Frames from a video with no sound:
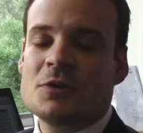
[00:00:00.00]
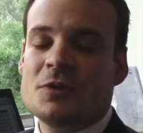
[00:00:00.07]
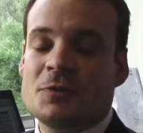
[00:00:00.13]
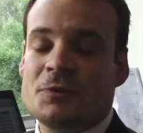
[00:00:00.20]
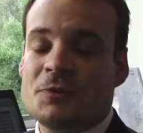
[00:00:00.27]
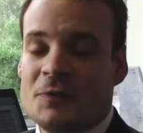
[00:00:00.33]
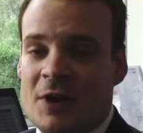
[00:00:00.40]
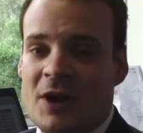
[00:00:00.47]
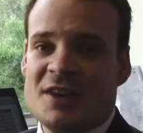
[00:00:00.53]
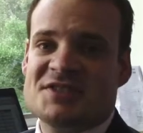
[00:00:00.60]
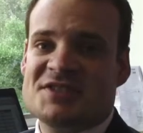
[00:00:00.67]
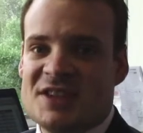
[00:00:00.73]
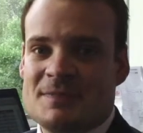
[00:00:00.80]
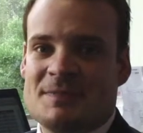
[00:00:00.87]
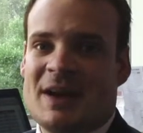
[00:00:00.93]
The
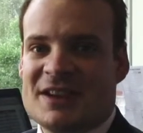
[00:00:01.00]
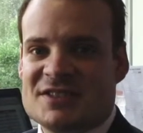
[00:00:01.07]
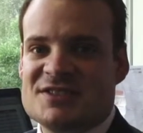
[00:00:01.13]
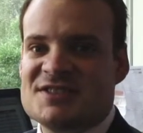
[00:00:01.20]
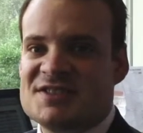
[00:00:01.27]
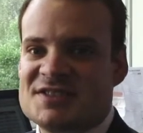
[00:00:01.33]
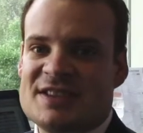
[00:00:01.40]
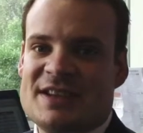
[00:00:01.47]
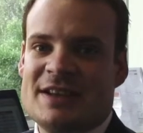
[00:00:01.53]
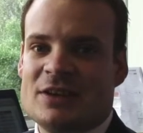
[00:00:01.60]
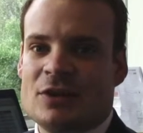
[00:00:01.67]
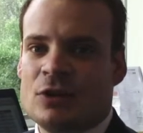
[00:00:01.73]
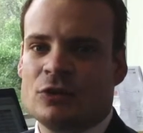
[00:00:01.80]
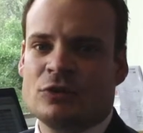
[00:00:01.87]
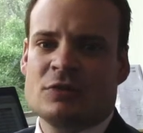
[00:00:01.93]
first impact you
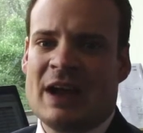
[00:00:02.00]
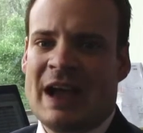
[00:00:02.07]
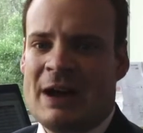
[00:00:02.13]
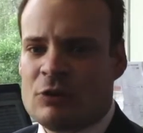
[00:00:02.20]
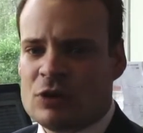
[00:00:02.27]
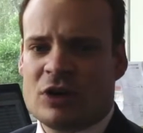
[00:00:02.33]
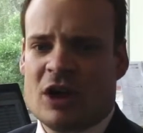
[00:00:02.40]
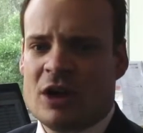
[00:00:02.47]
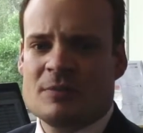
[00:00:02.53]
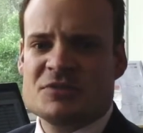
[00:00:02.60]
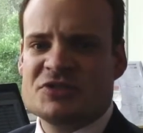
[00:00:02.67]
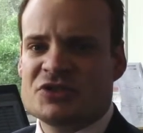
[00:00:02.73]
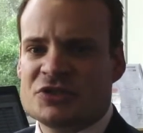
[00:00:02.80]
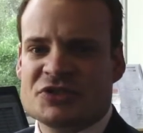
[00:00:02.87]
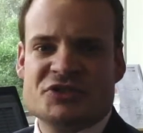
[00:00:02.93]
see on
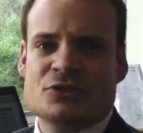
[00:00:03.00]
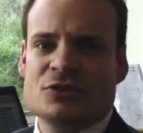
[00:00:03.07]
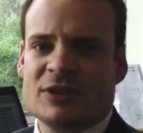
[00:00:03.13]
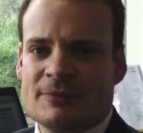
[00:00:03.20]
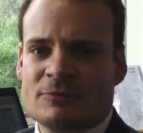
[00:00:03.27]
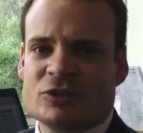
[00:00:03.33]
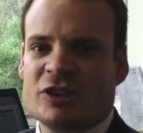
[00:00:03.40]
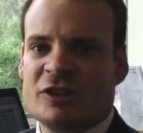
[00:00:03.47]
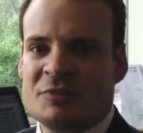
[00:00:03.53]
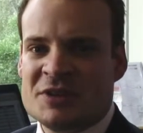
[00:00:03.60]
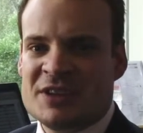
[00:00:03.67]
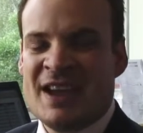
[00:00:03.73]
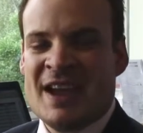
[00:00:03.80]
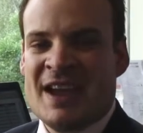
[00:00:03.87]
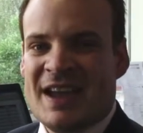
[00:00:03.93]
outcomes, on school
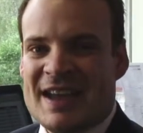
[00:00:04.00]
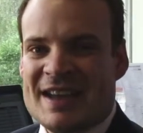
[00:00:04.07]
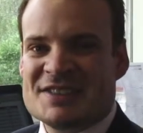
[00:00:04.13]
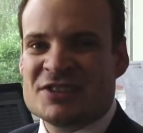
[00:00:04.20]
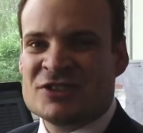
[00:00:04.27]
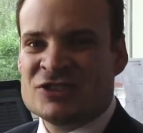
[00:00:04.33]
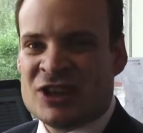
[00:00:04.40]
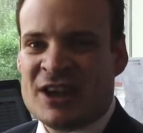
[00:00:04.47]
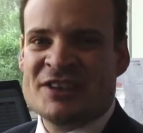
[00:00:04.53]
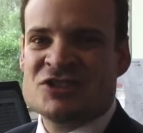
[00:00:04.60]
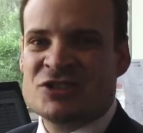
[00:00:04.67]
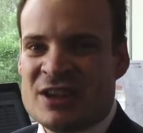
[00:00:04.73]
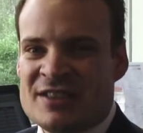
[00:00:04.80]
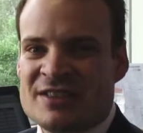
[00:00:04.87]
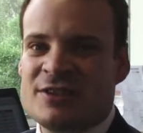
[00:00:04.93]
improvement, is a
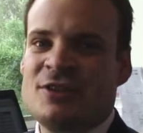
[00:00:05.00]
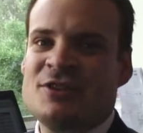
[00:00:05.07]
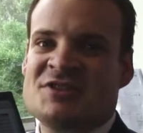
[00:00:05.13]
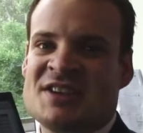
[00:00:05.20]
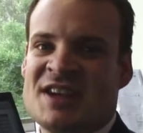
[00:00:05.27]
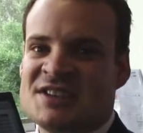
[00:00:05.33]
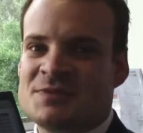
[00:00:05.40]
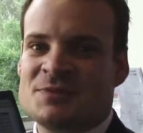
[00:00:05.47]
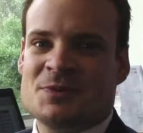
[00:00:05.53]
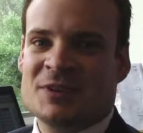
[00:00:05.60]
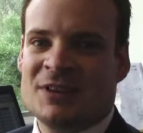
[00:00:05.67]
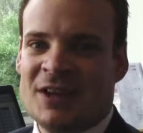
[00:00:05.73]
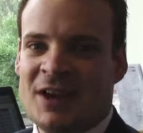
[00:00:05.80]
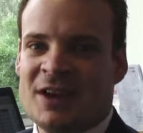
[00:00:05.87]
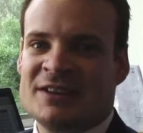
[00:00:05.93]
greater enthusiasm
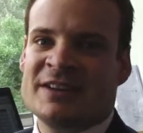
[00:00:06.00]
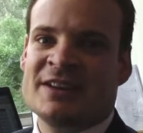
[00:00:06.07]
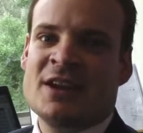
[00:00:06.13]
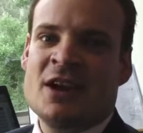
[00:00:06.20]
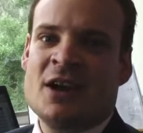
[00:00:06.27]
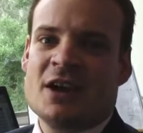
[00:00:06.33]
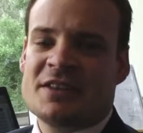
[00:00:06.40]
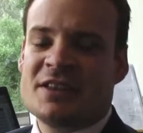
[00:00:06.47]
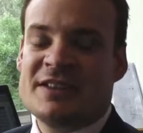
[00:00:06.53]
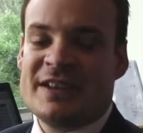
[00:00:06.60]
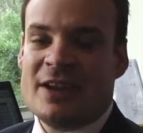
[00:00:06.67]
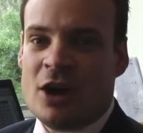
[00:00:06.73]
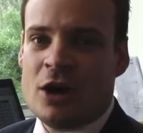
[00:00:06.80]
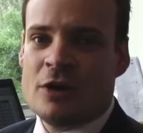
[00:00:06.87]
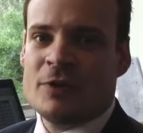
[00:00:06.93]
for learning. I think
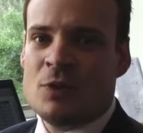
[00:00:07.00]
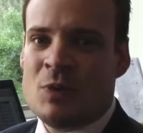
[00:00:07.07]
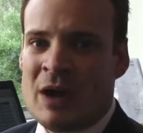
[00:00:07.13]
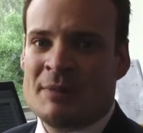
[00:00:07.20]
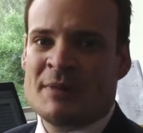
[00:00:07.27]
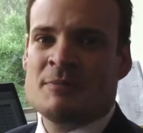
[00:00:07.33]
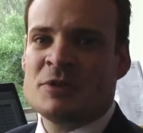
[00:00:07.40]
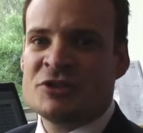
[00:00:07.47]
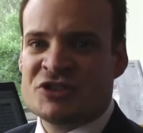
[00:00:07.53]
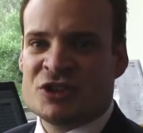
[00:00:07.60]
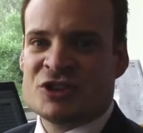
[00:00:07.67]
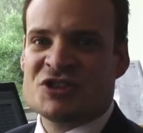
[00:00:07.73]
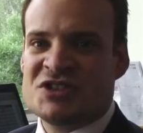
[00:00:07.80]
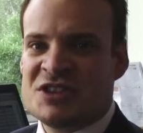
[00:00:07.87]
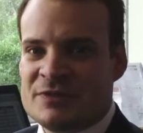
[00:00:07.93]
the overwhelming
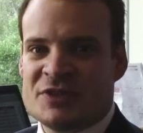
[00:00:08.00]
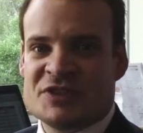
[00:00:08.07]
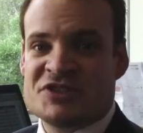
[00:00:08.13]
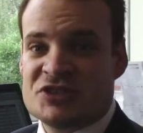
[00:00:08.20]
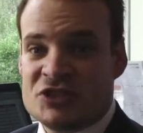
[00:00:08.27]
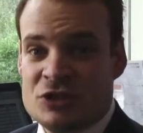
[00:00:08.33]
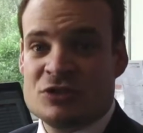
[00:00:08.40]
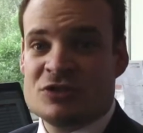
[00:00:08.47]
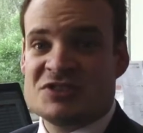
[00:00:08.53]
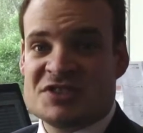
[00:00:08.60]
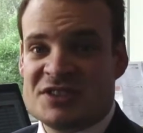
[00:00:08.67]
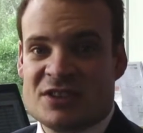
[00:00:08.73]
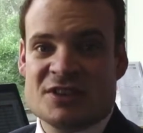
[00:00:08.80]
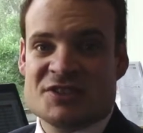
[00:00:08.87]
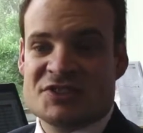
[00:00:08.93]
majority of the
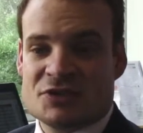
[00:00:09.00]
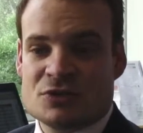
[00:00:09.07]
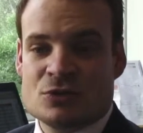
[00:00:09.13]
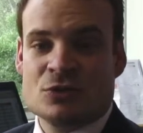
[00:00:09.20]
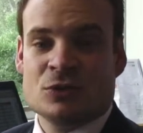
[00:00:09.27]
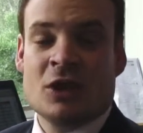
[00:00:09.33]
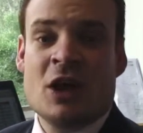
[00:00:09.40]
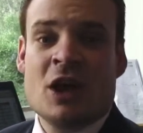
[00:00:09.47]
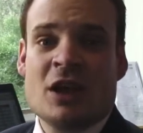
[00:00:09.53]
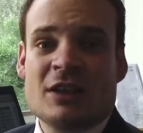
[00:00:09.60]
students in our school